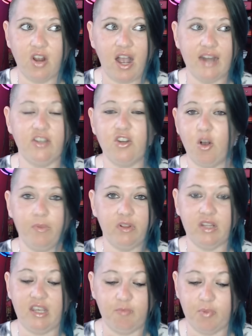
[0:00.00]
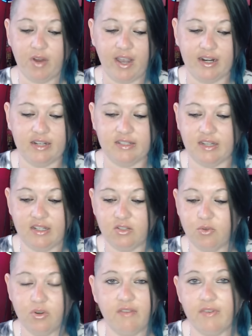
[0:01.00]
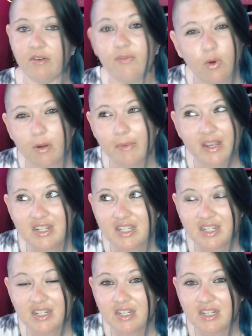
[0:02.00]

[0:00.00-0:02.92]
I don't believe Bryan is any sort of informant.